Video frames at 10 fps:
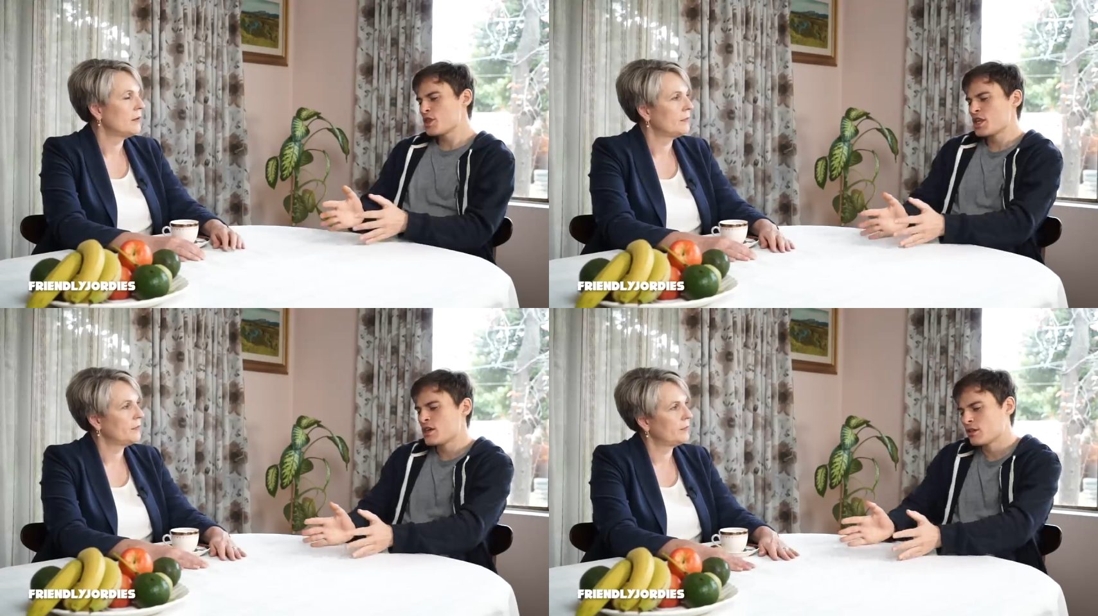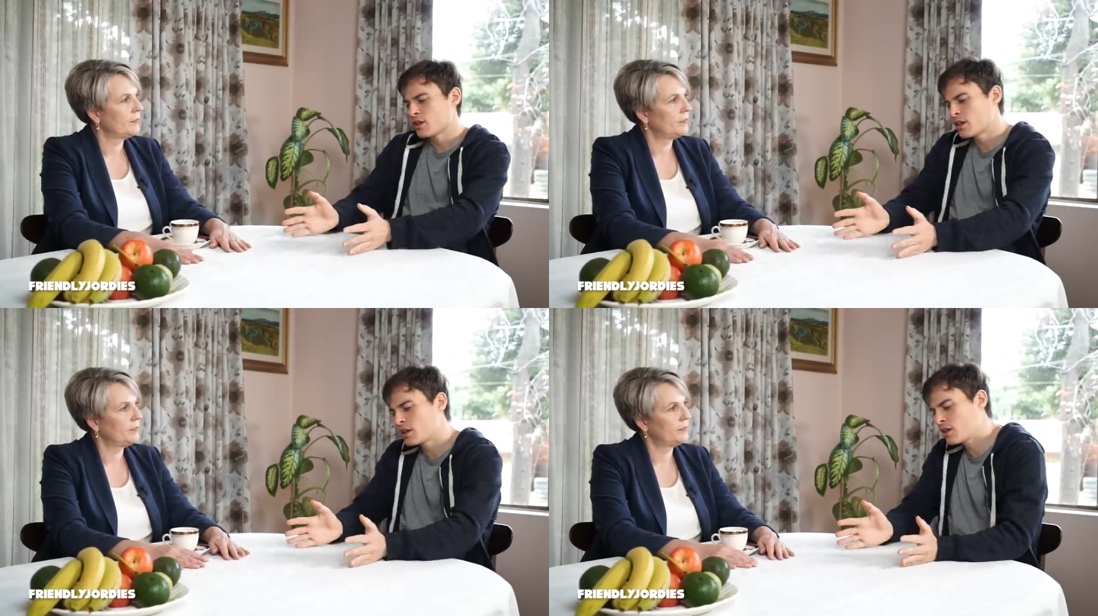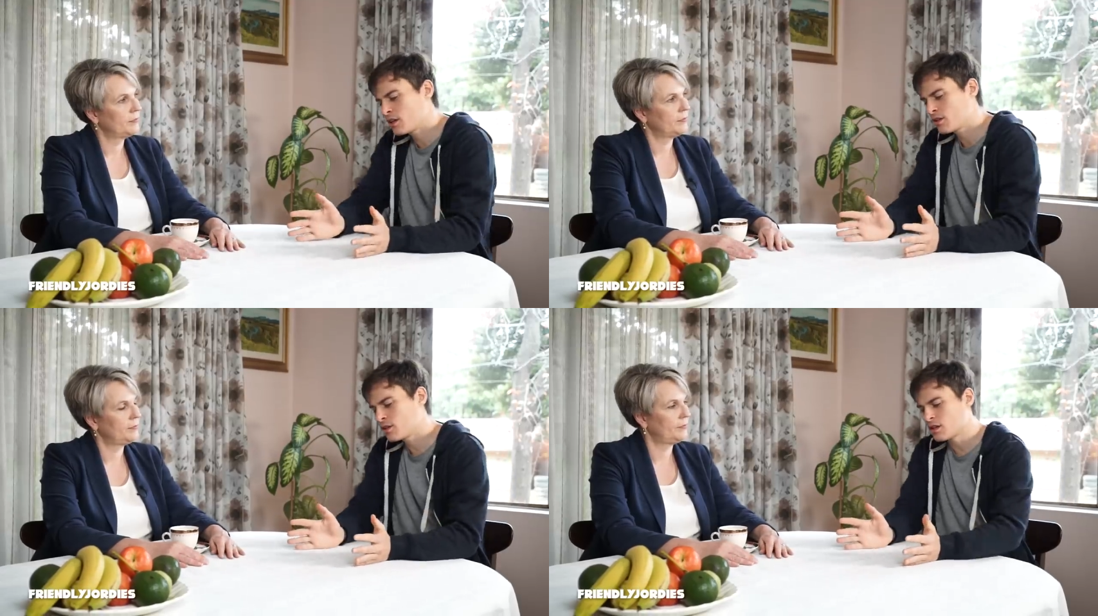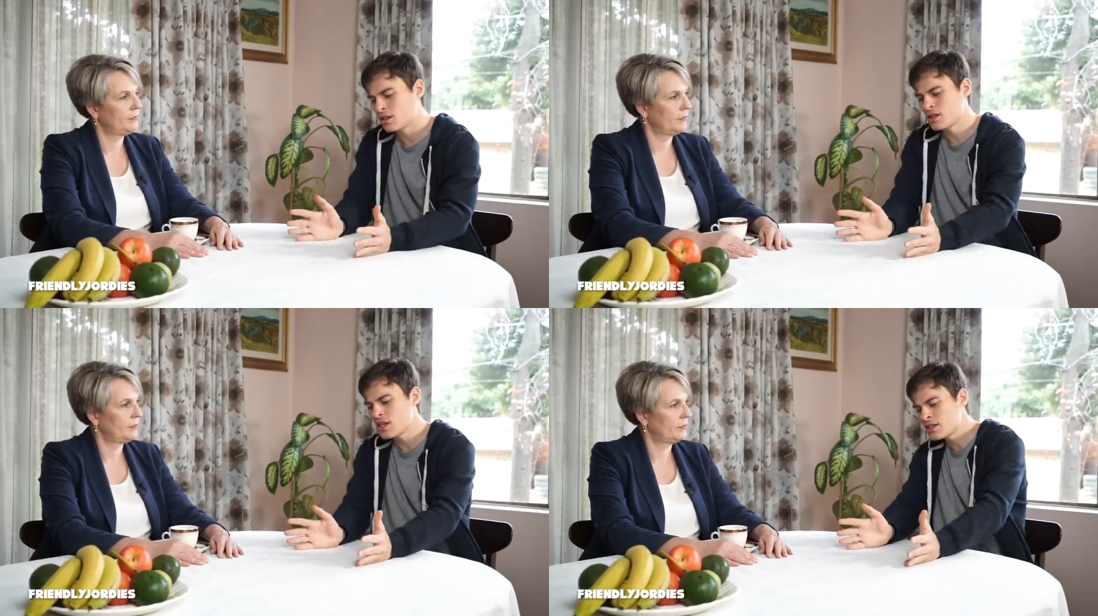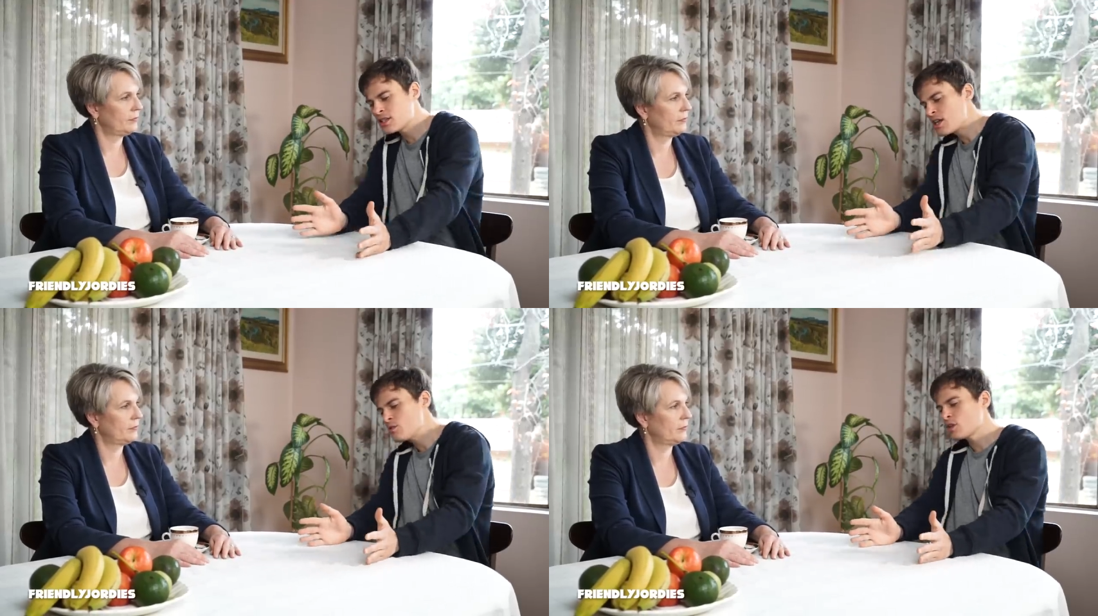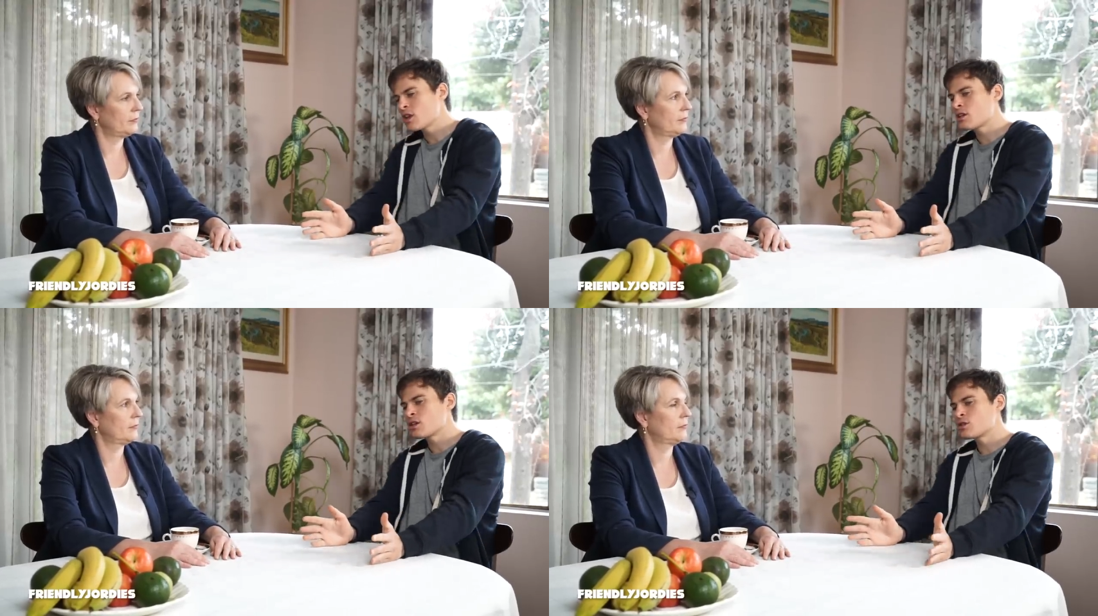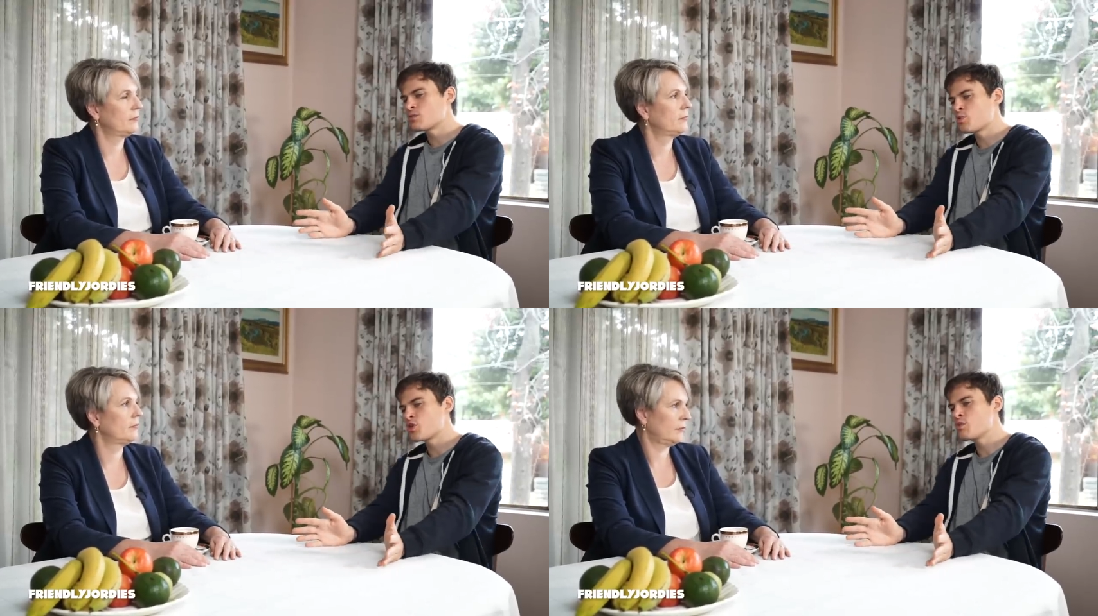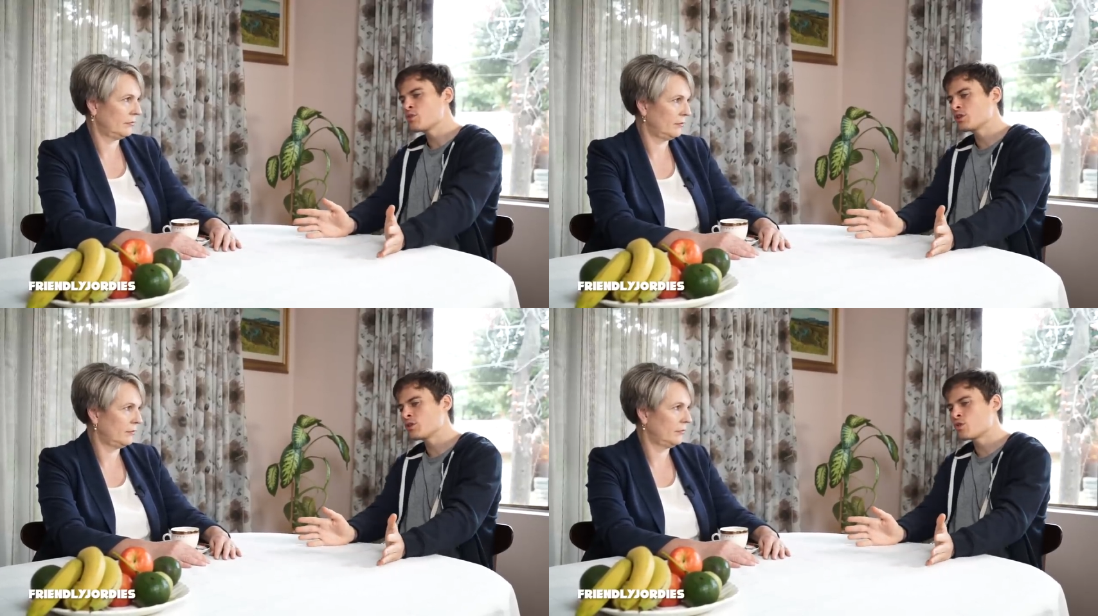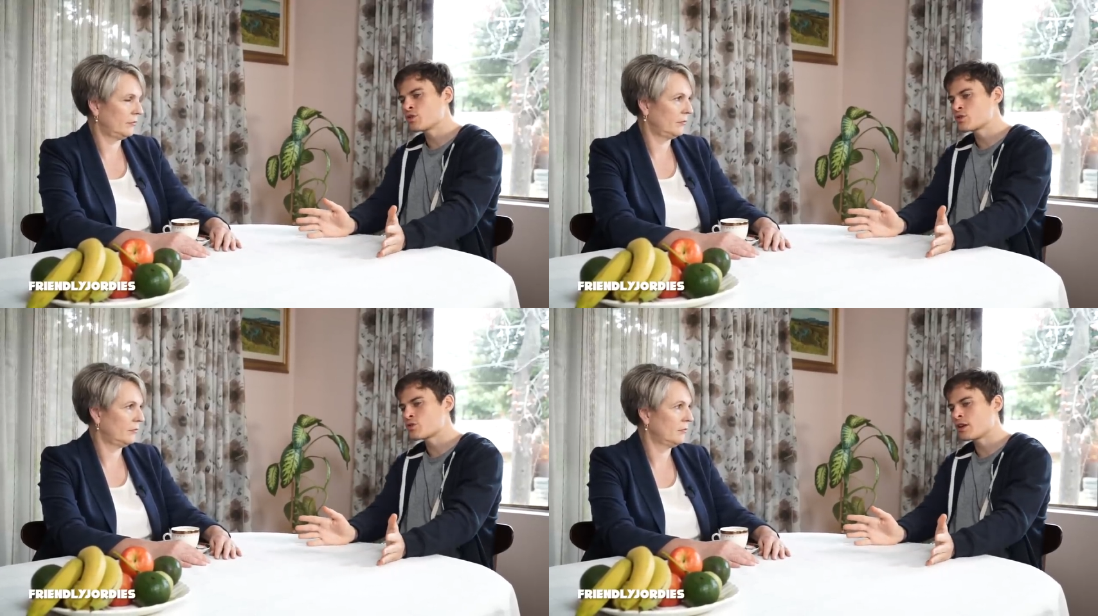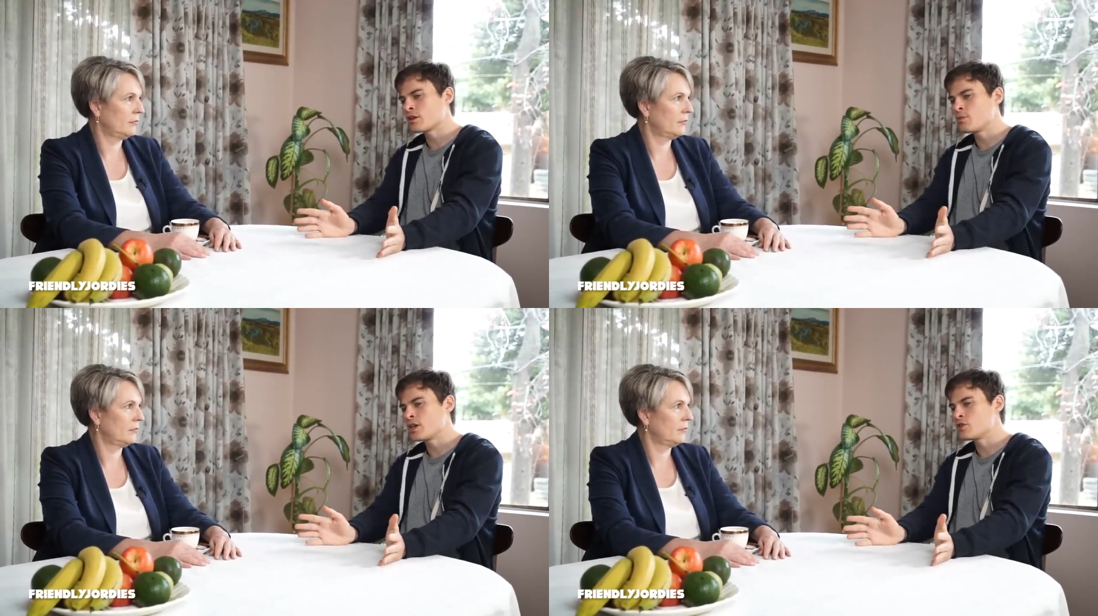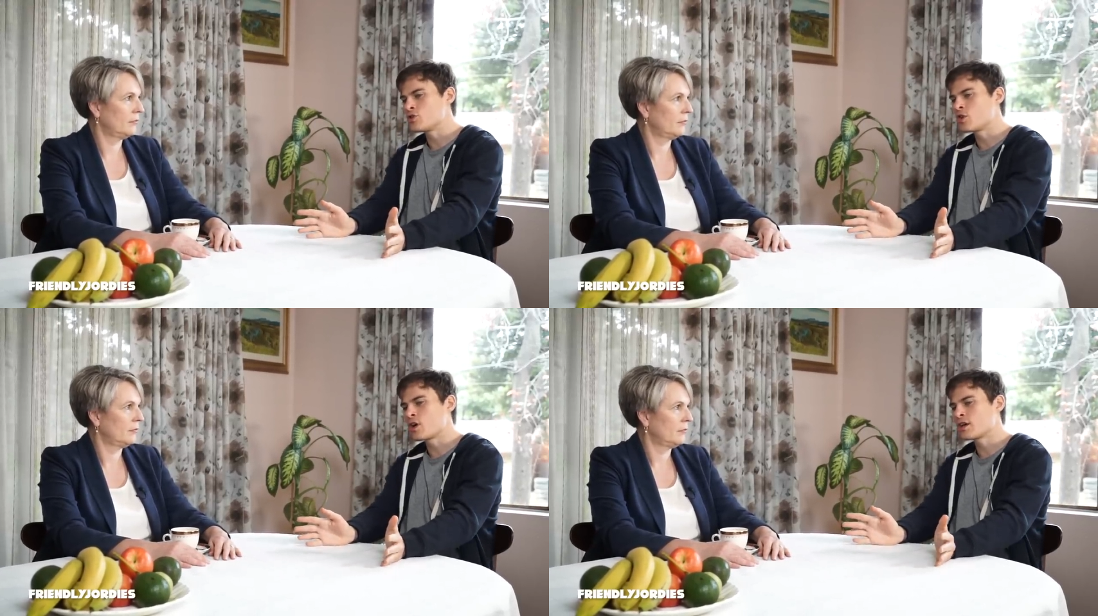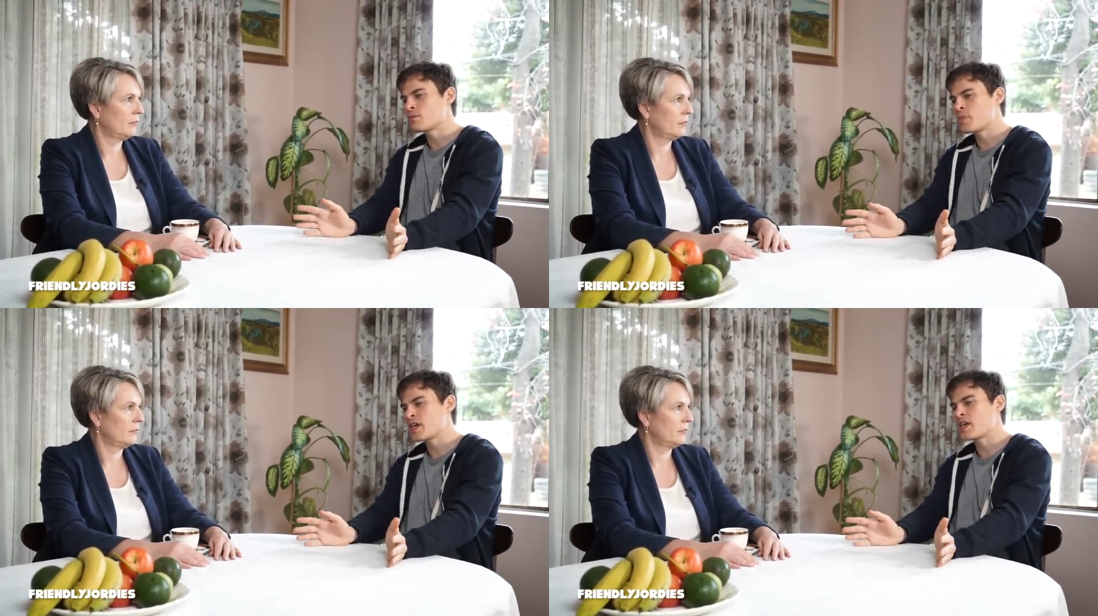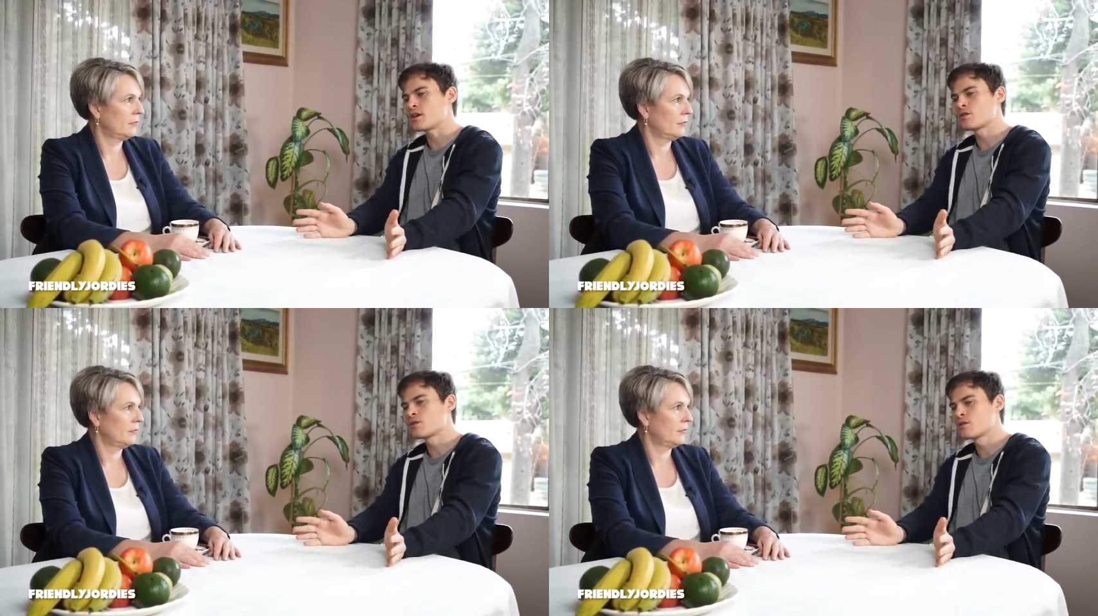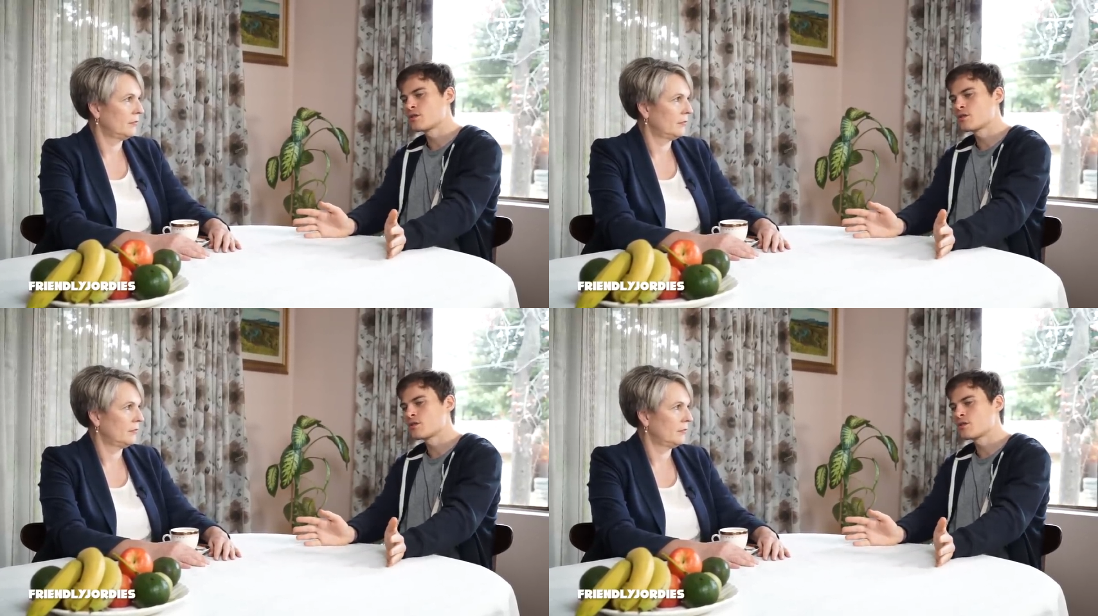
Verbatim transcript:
Speaker 1: think? Like, it, it, it seems like they just permanently want Australia to be a giant pit,